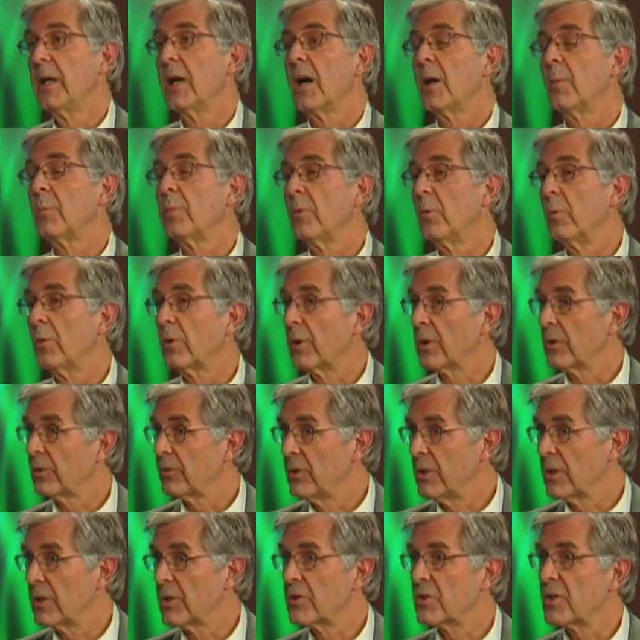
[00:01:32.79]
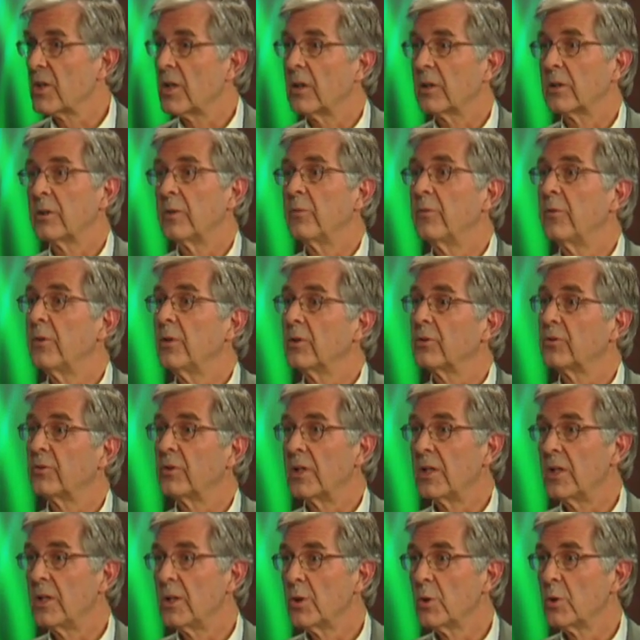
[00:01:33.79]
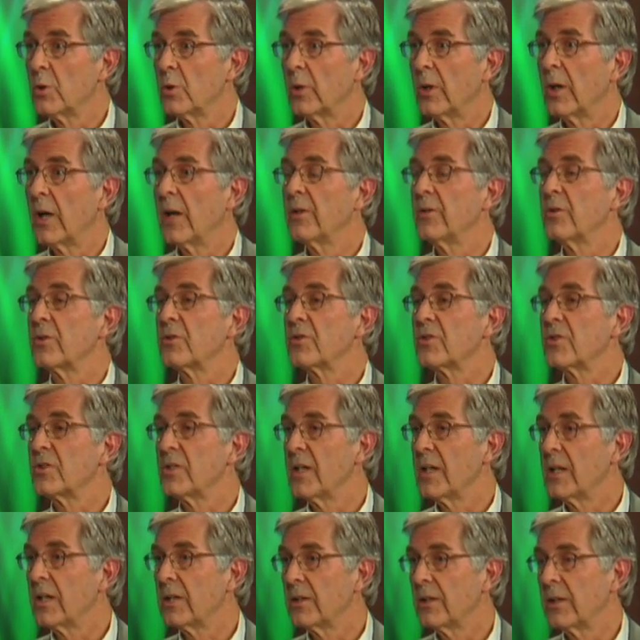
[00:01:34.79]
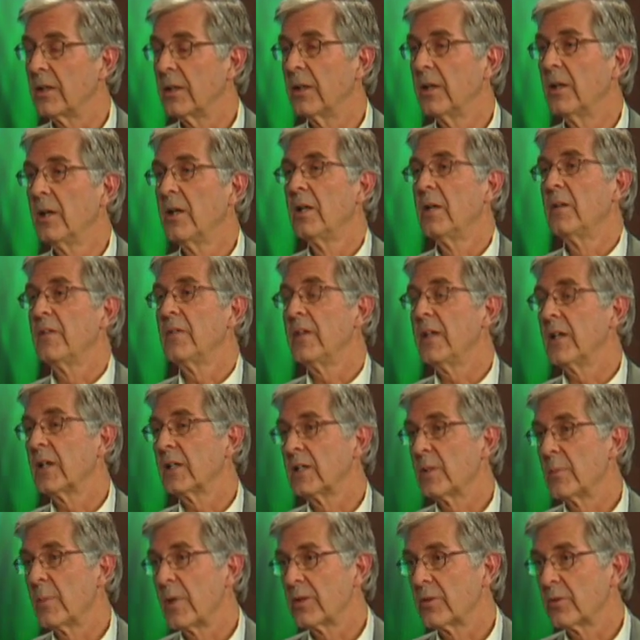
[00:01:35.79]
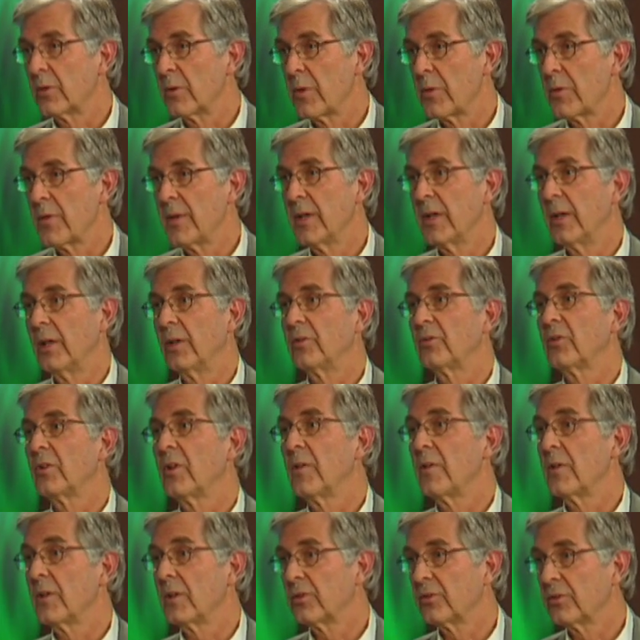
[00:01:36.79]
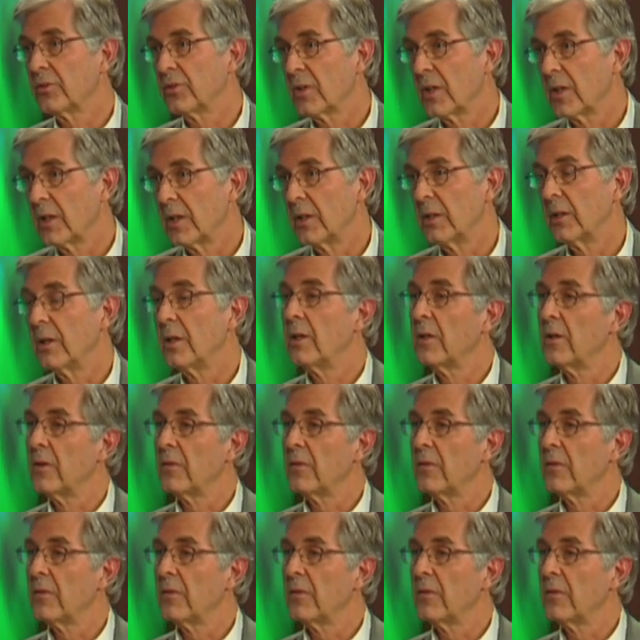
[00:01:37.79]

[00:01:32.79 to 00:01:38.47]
uh, where a young child can feel secure, understanding the elemental things, the sun,